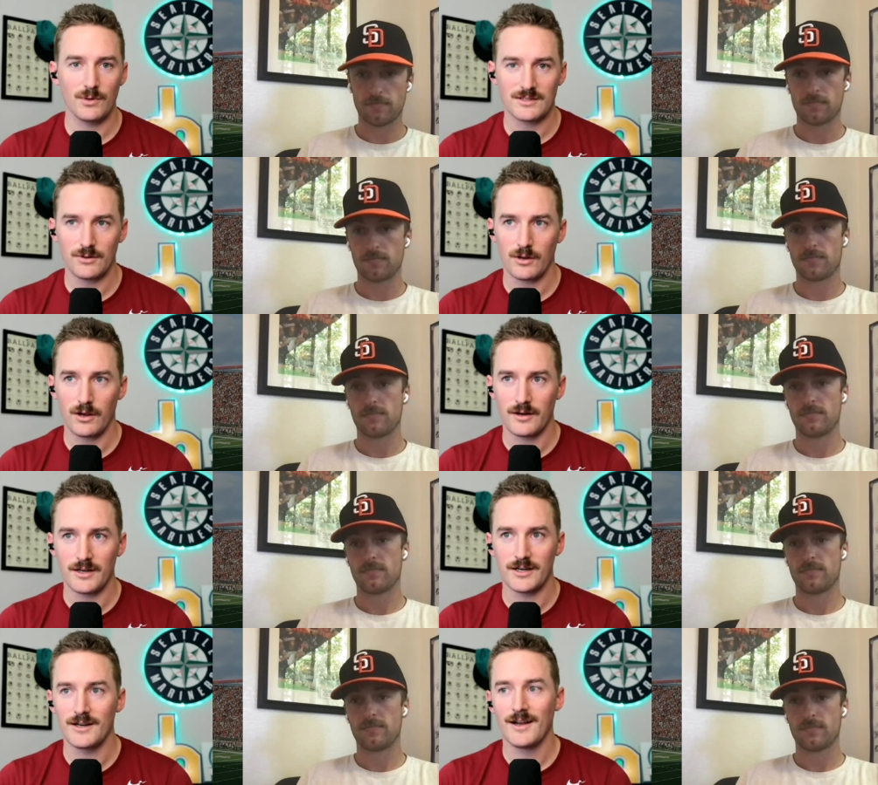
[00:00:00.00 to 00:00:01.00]
Speaker 1: to what's going on
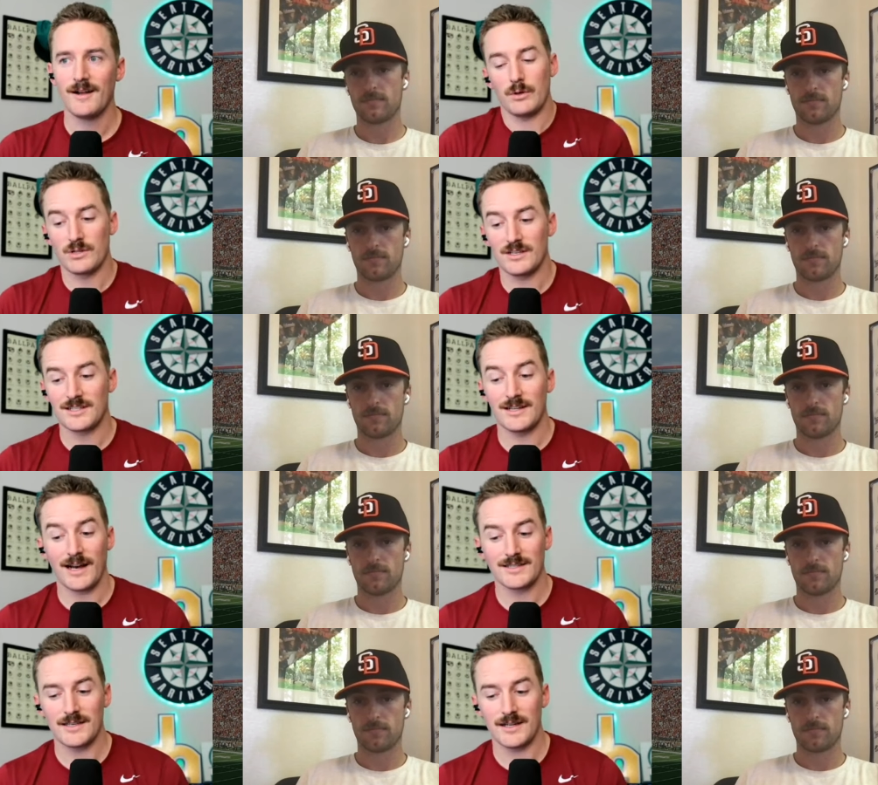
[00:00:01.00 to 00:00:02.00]
here. But realistically, I
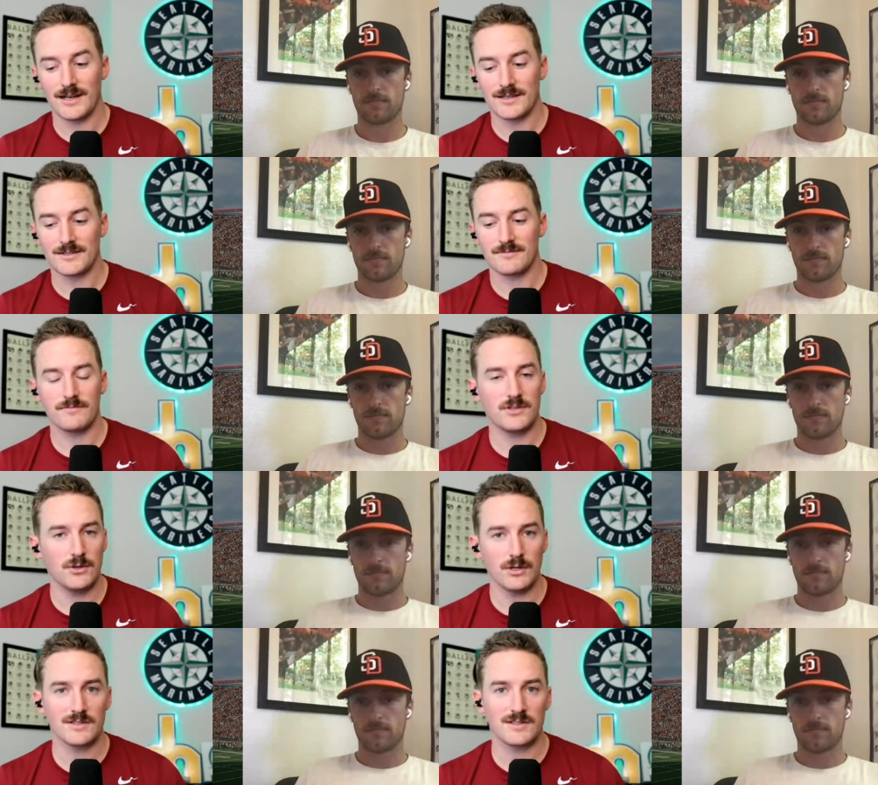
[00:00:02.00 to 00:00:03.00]
see it as two
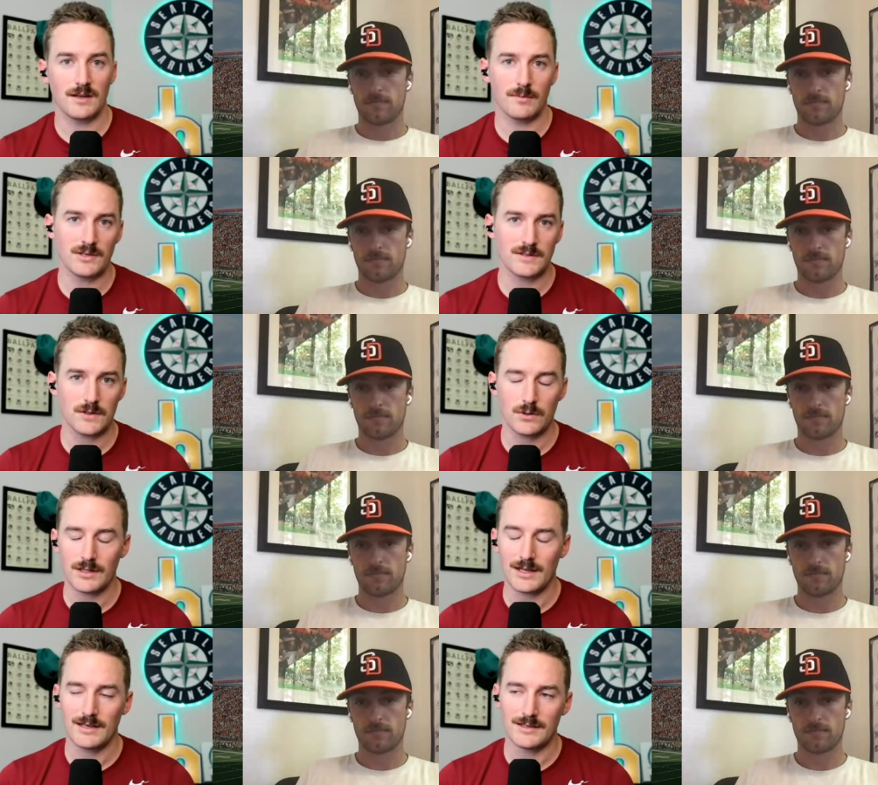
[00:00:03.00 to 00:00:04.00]
years at W S U and
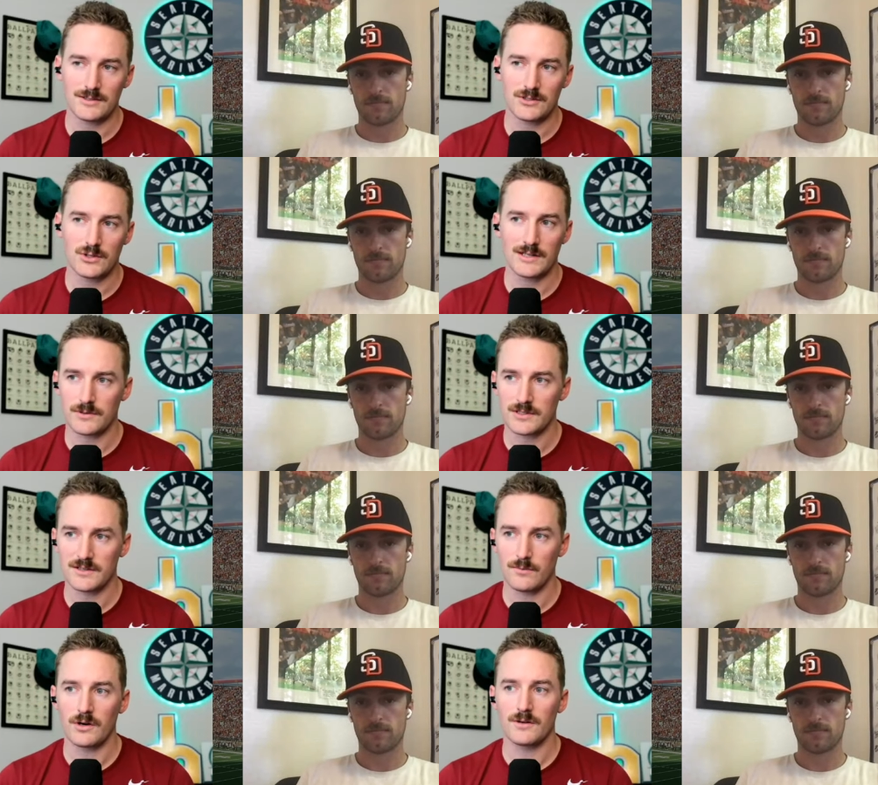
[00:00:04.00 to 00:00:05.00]
then he's transferring
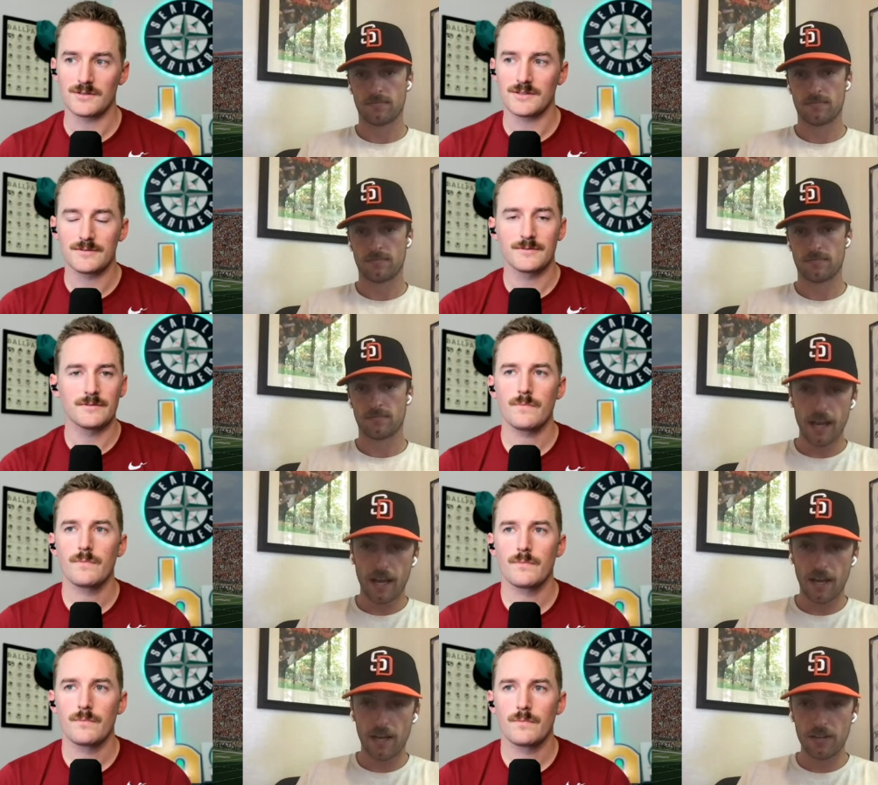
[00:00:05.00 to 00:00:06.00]
somewhere else.
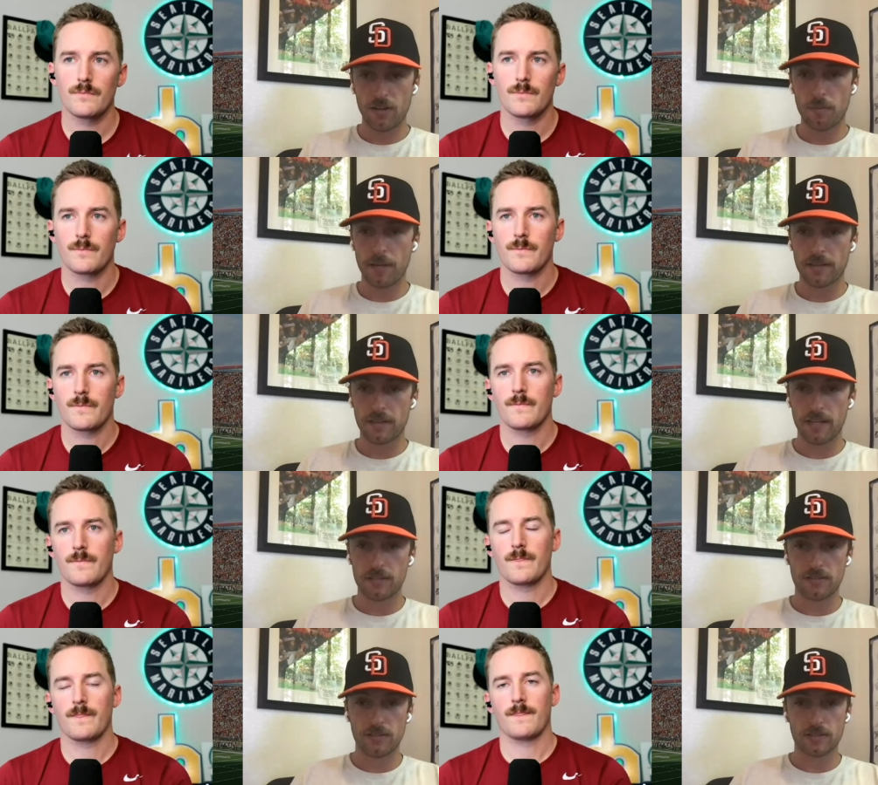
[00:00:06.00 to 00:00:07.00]
Speaker 2: Yeah, and you know, the big
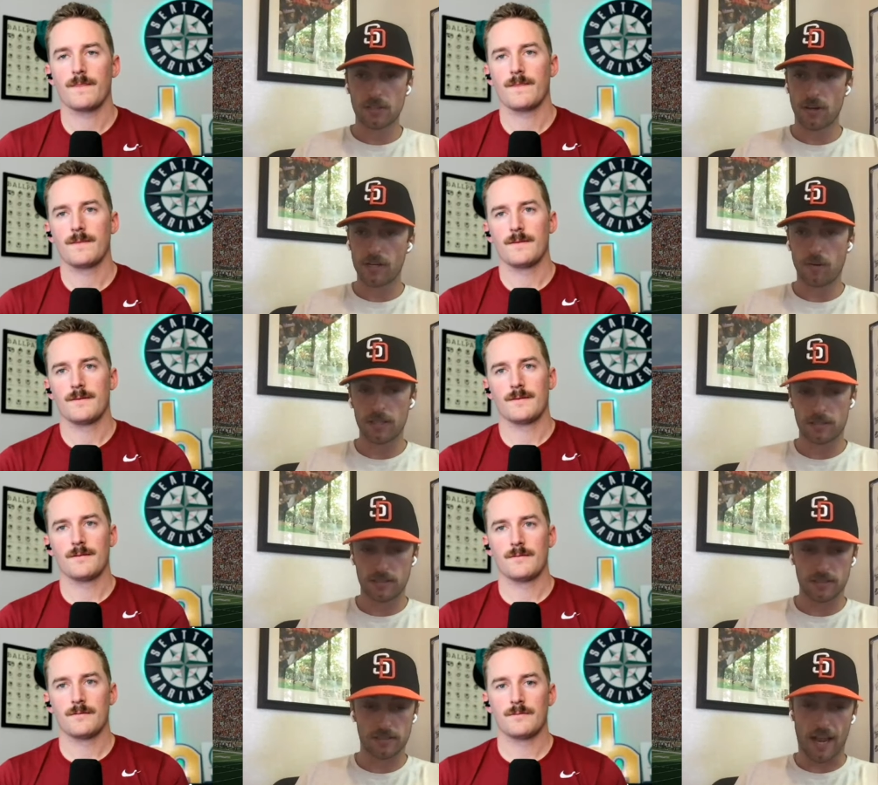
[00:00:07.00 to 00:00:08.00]
thing too, that's a great
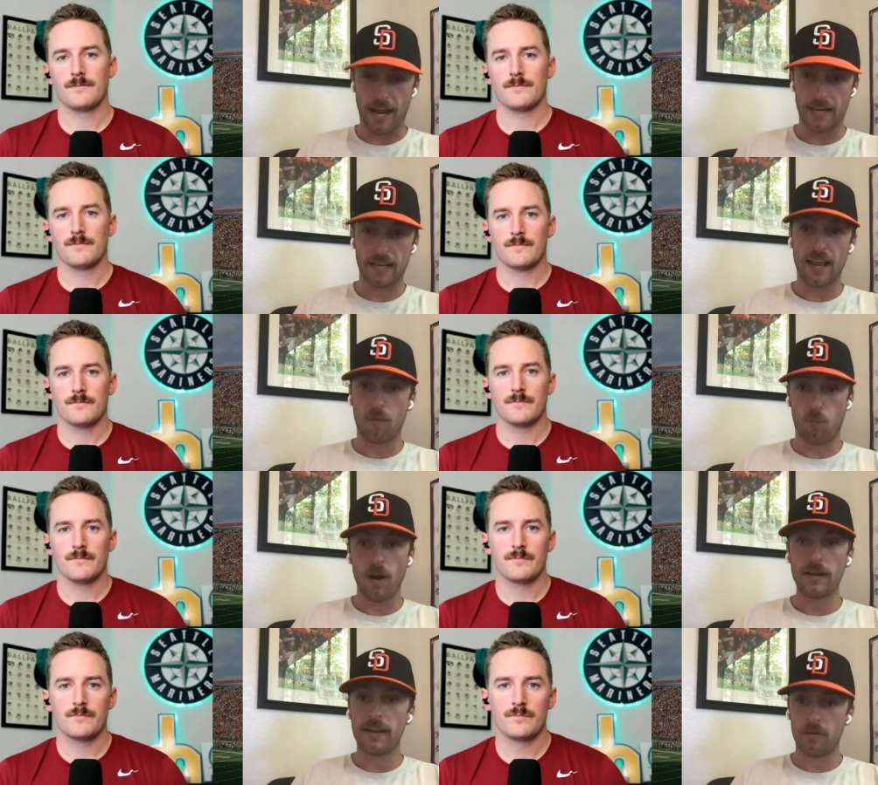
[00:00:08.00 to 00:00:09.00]
question, is, hey,
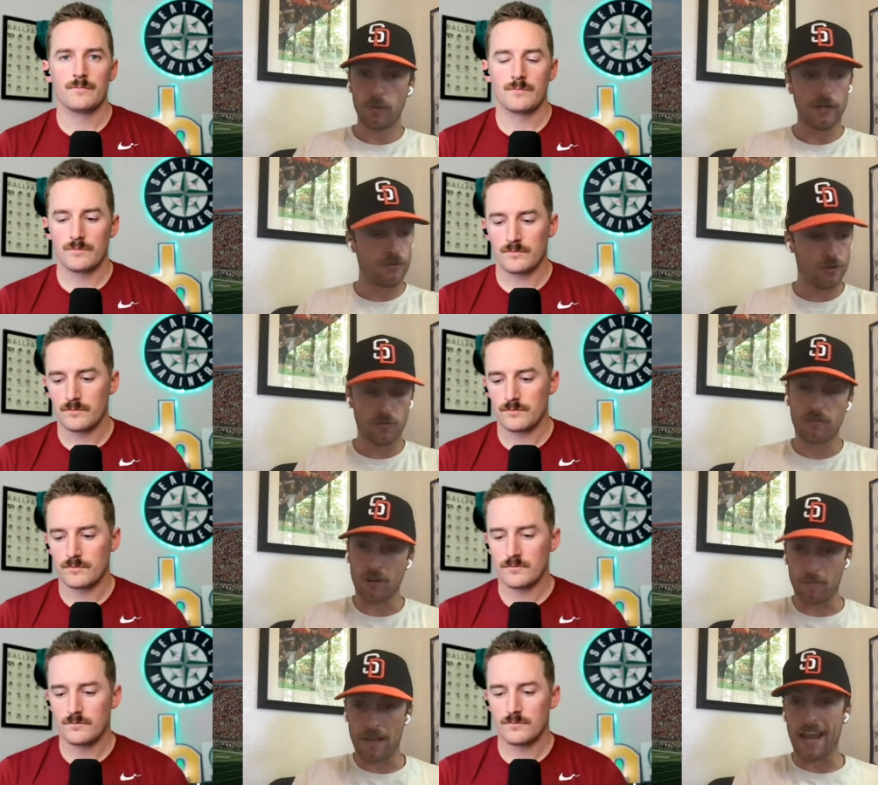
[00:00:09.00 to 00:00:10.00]
what can we do
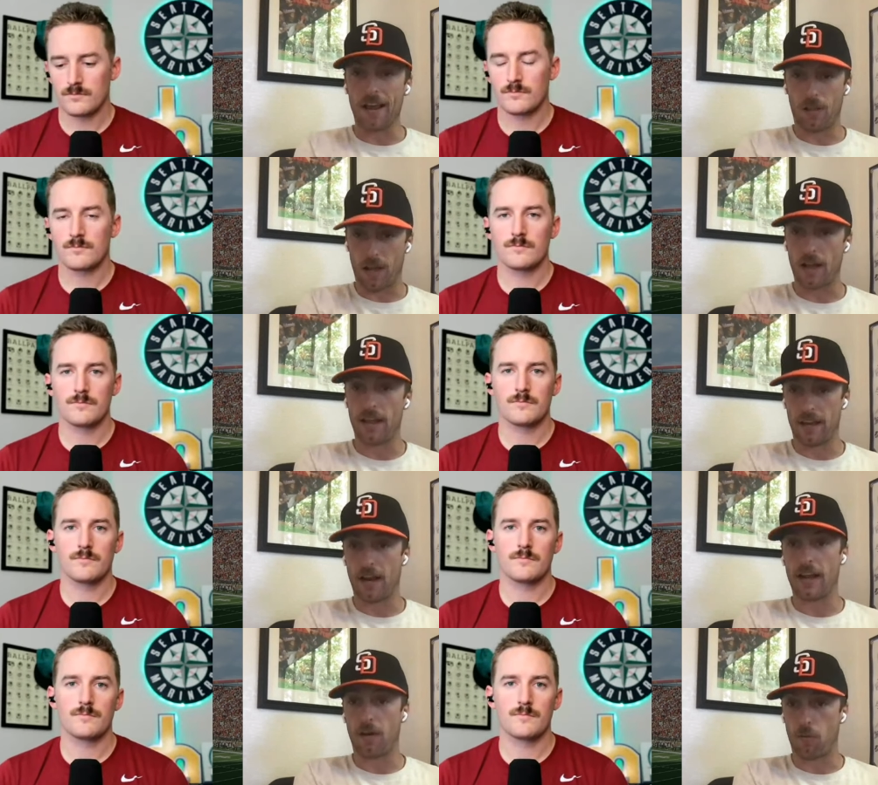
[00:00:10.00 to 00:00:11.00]
for him N I
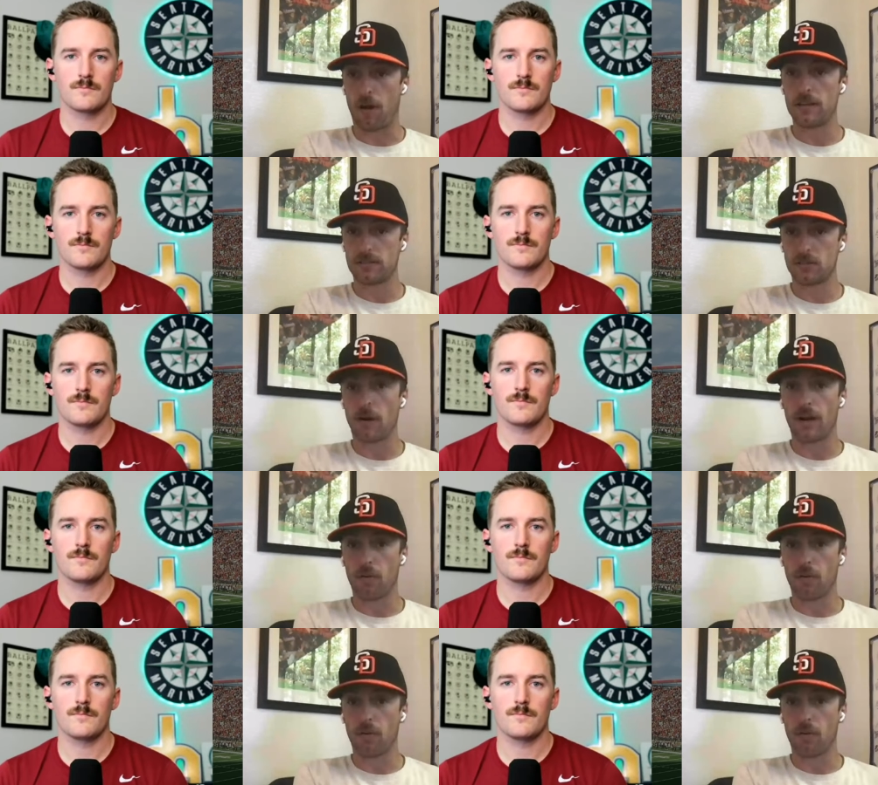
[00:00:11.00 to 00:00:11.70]
L-wise